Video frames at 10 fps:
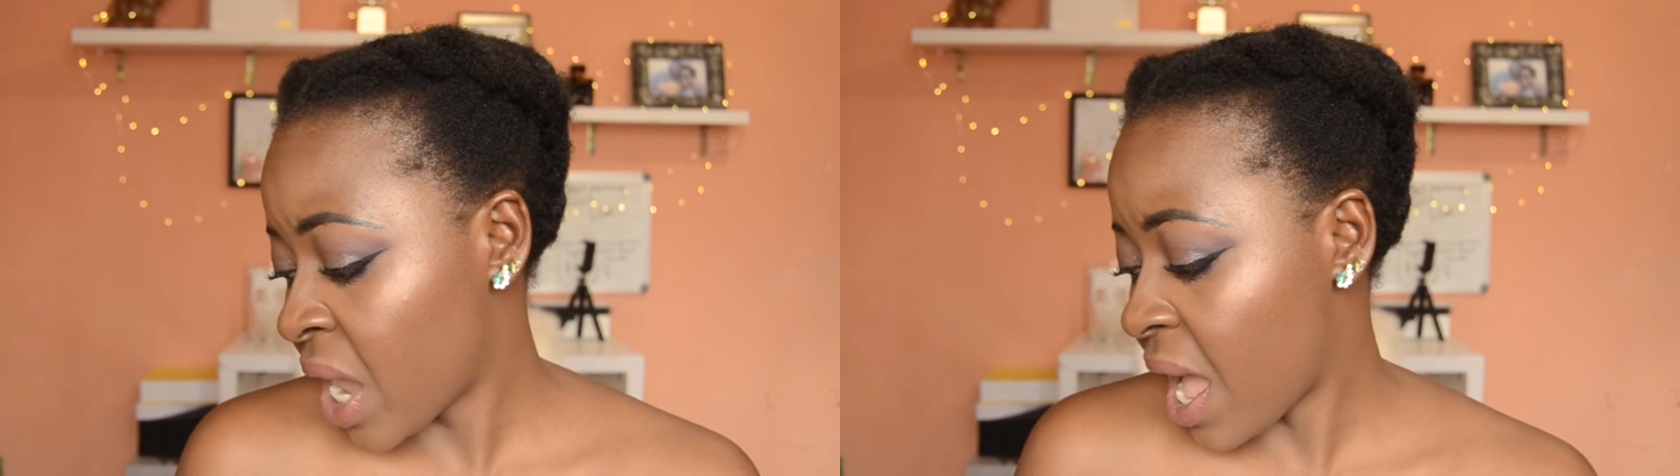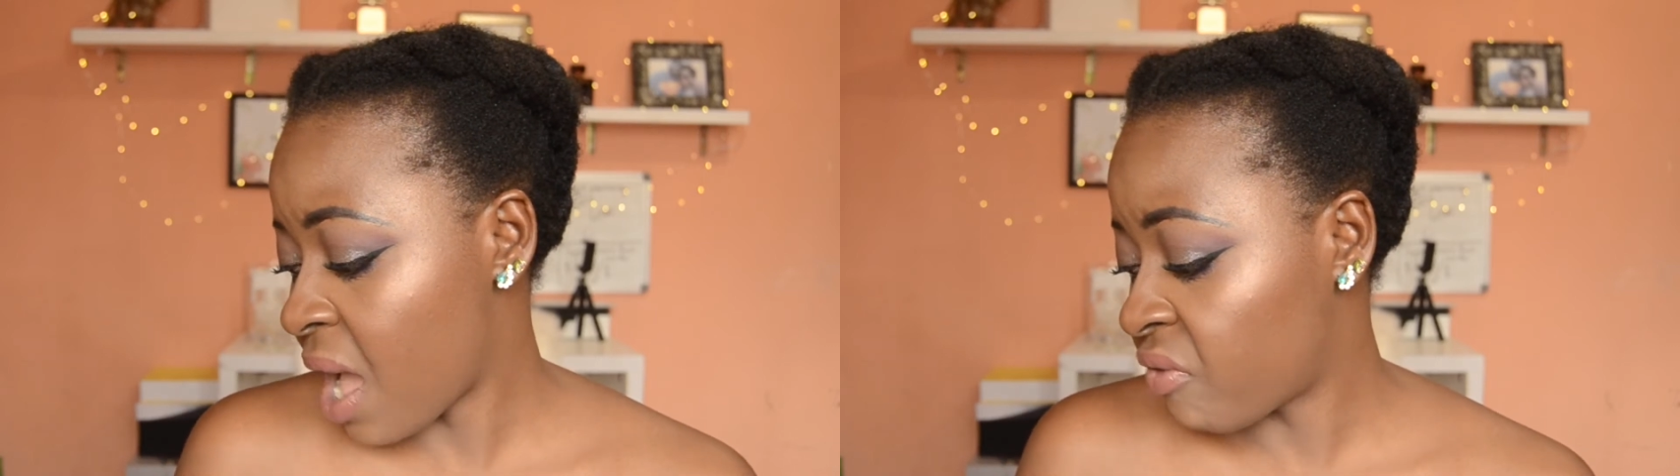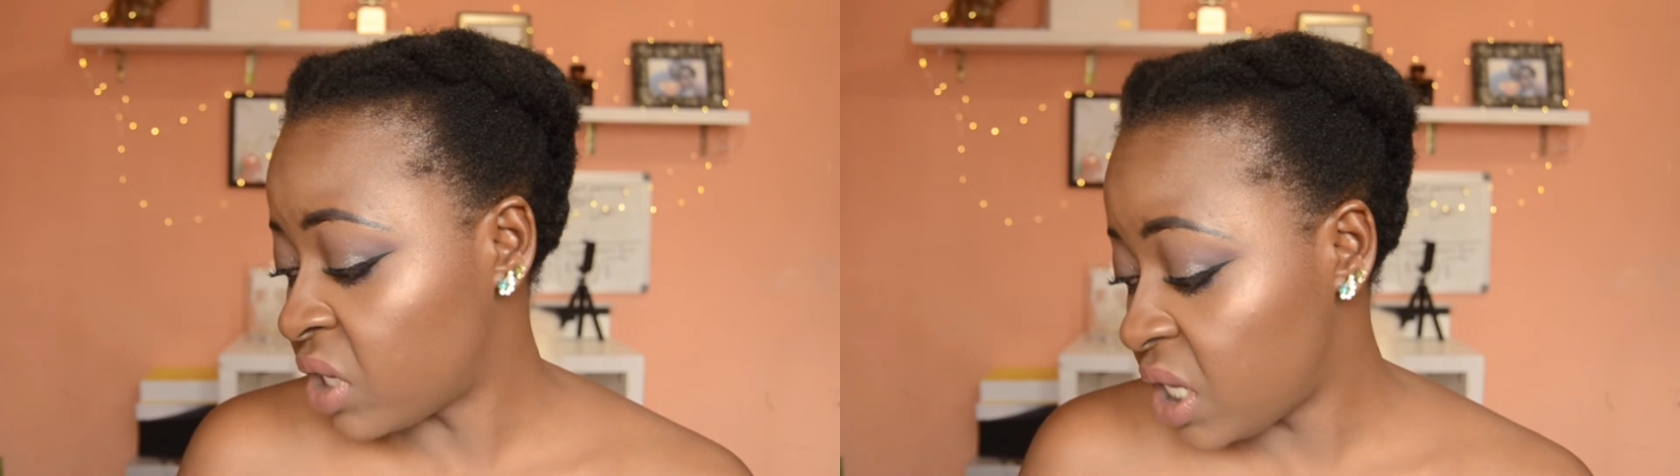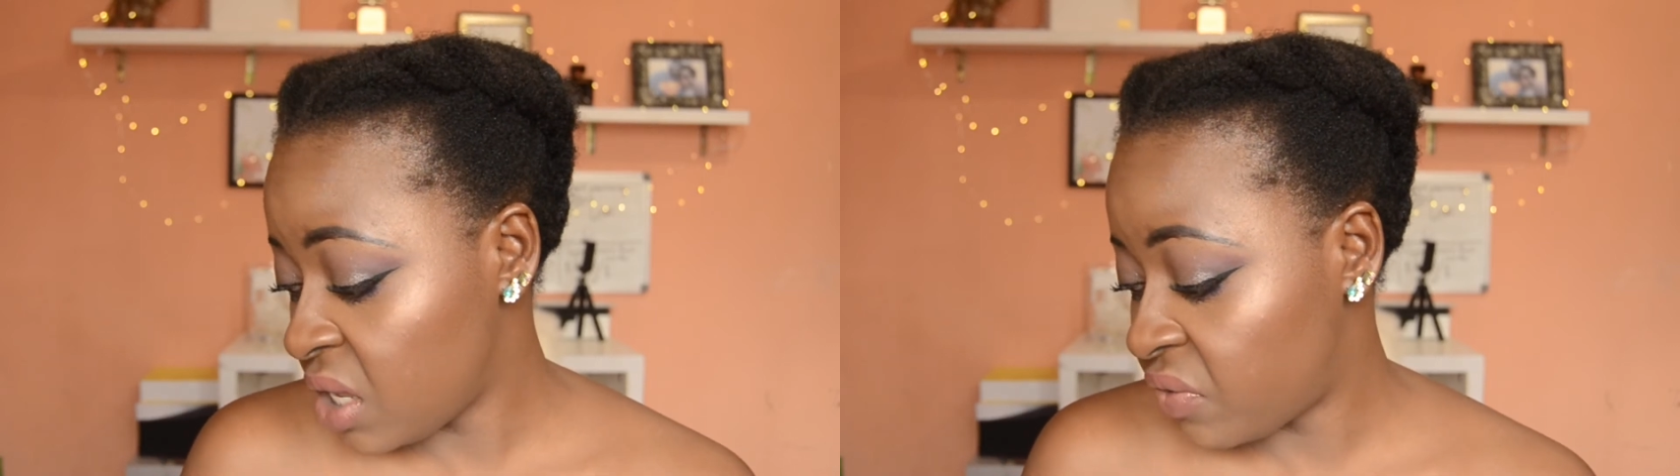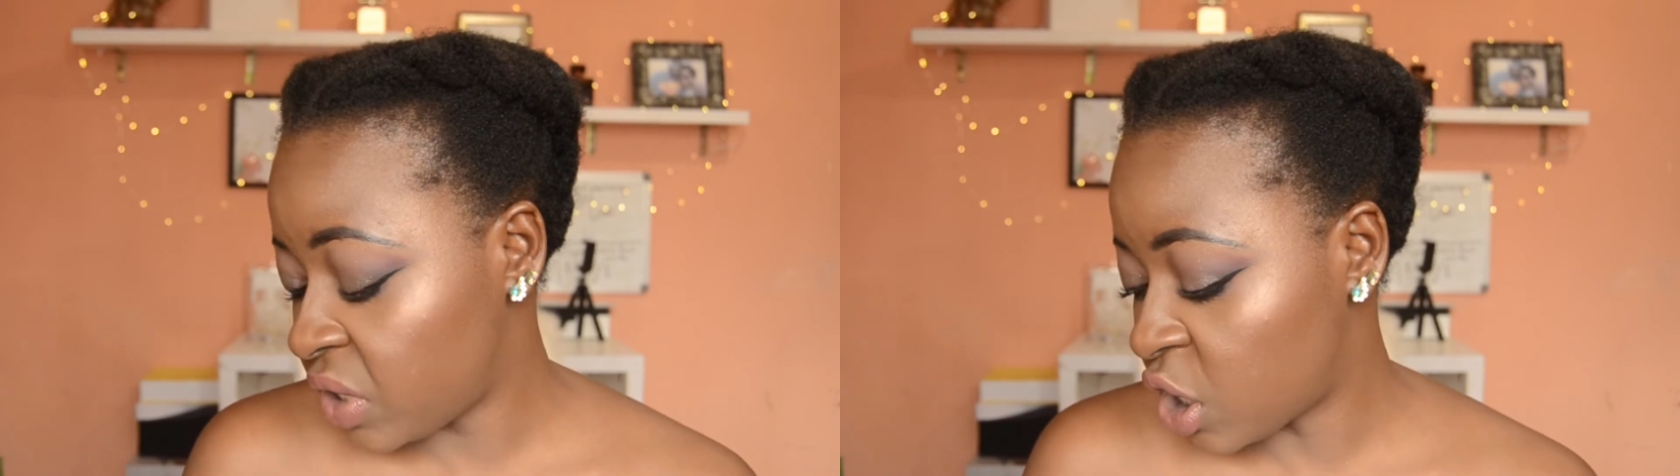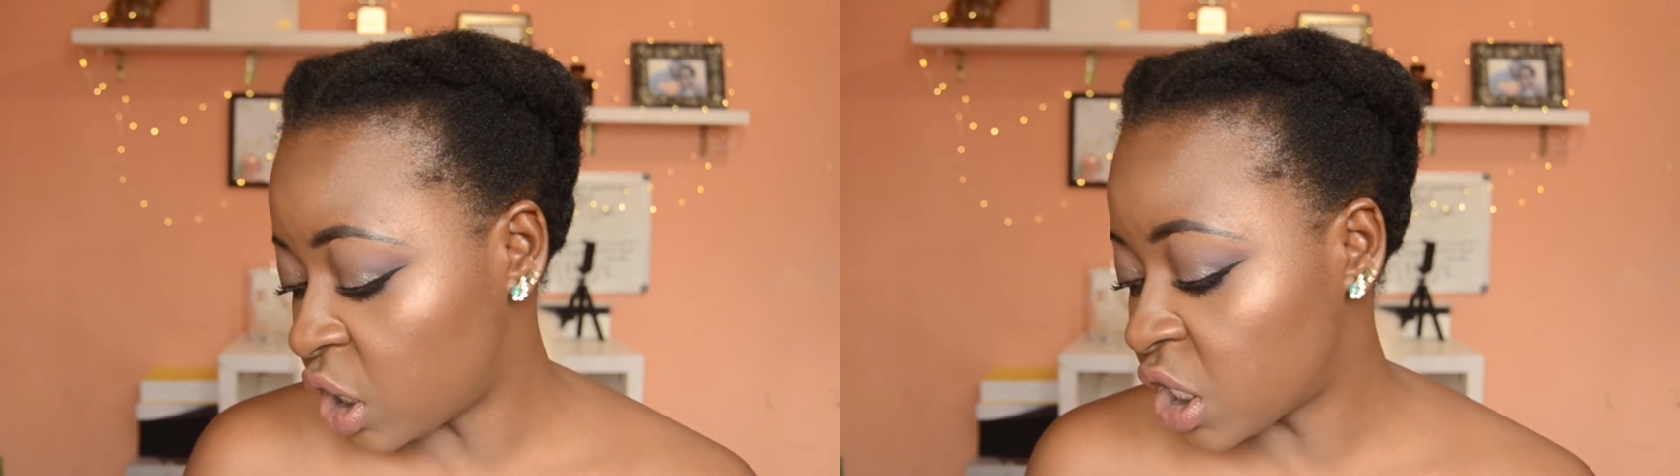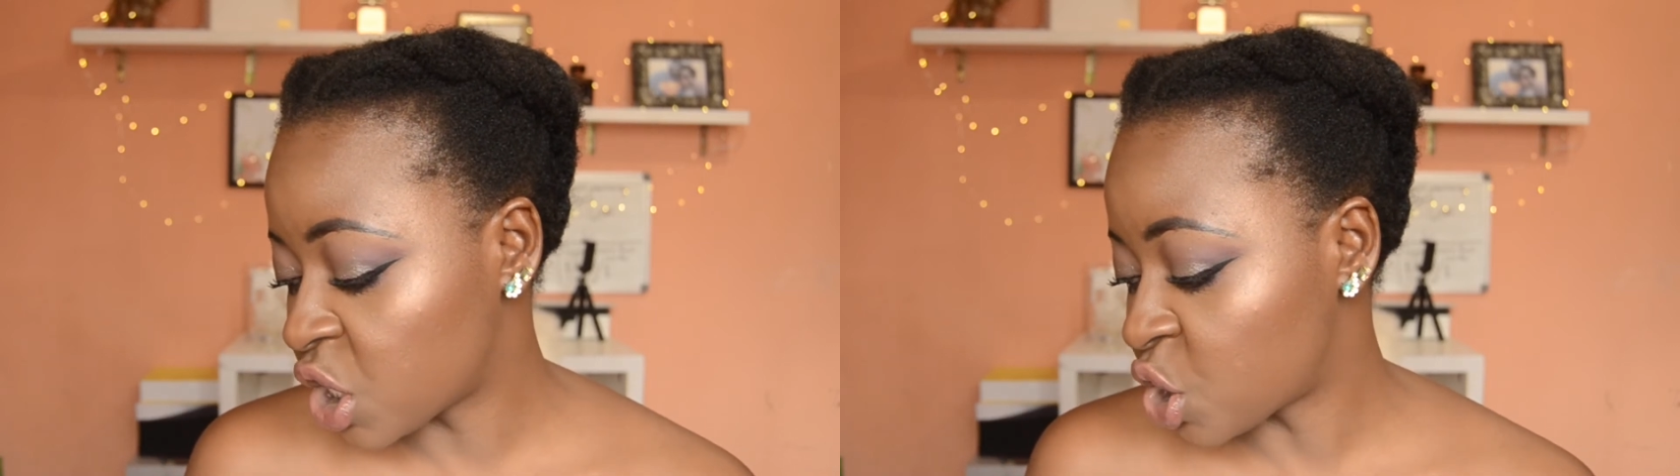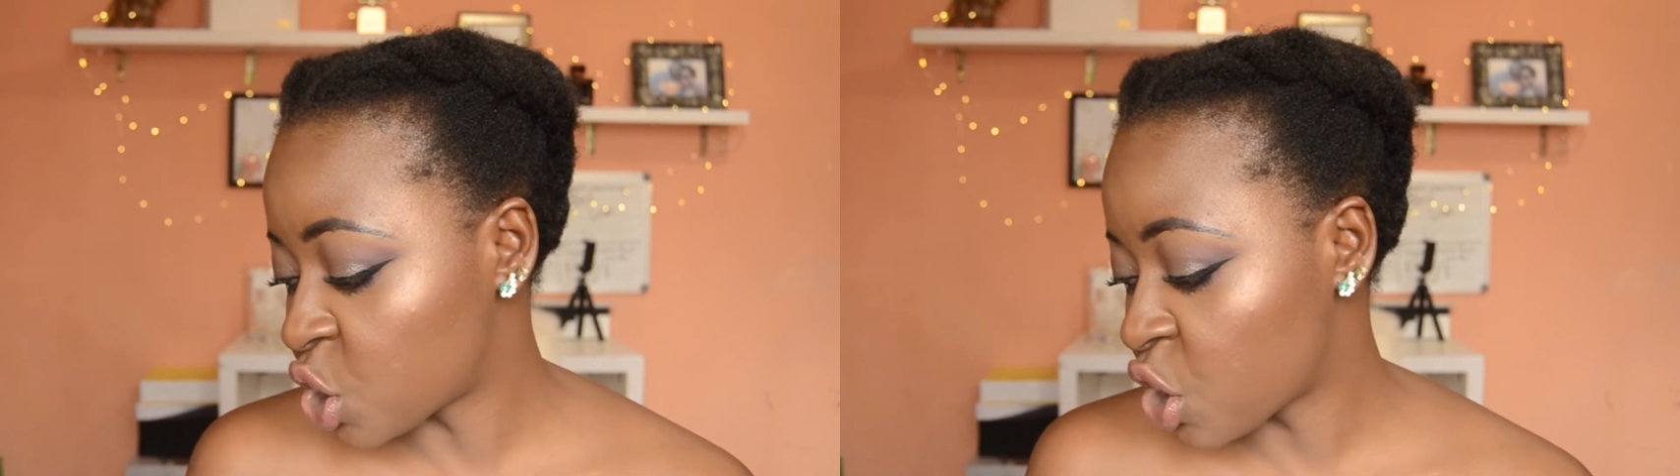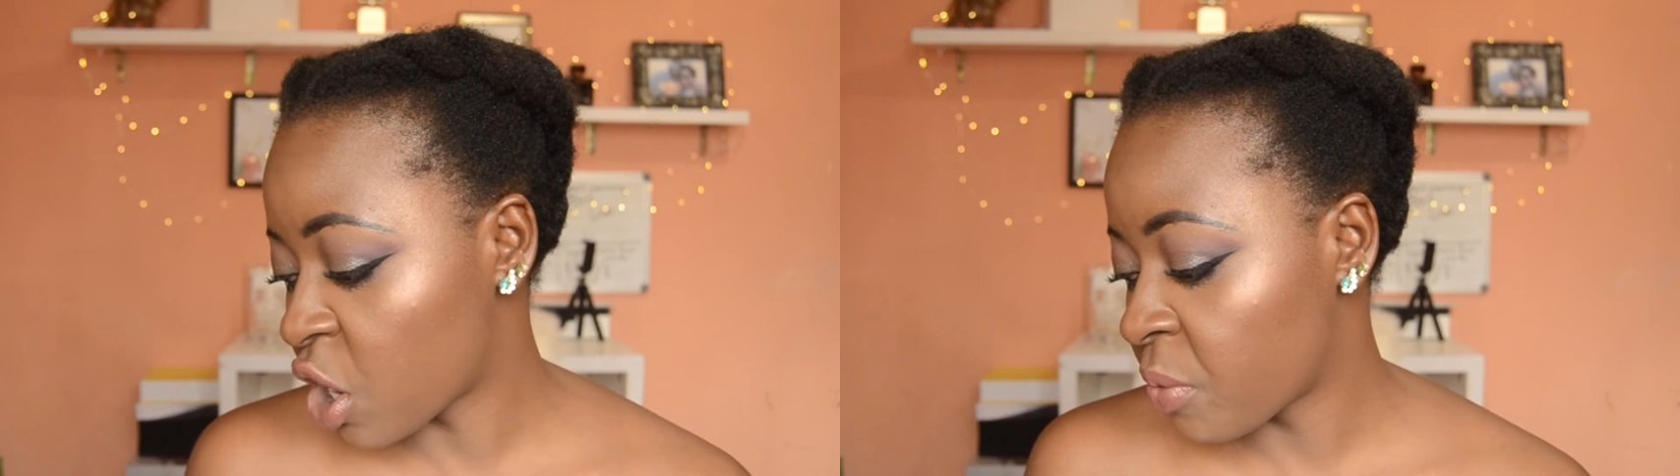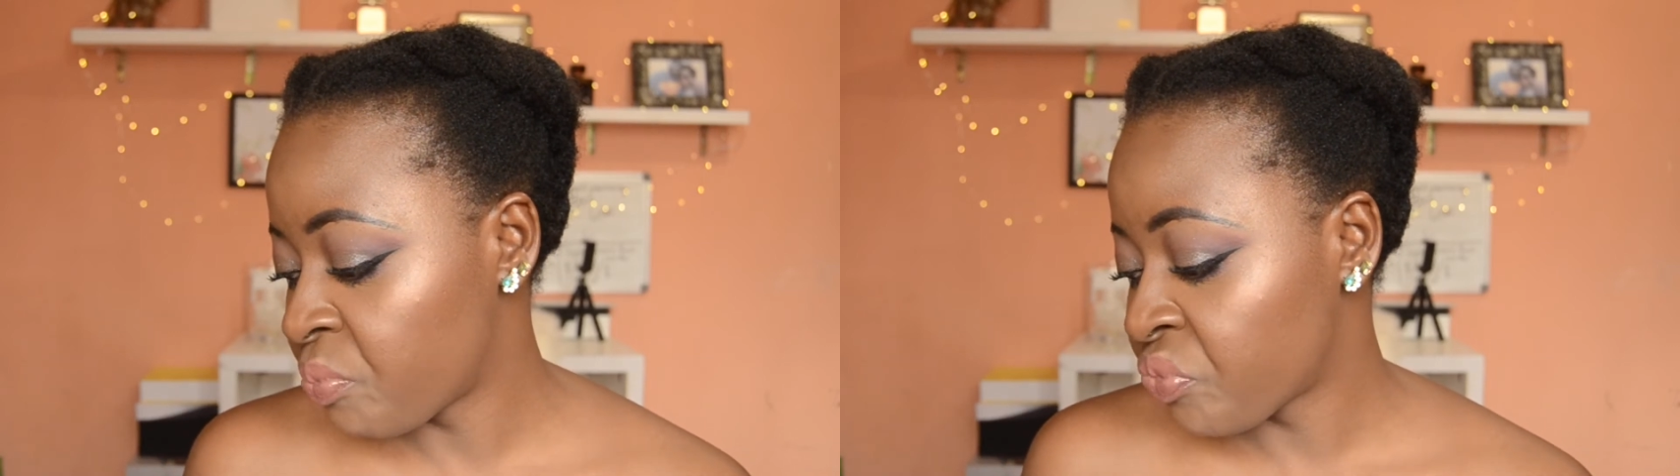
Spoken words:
I have a leave-in conditioner,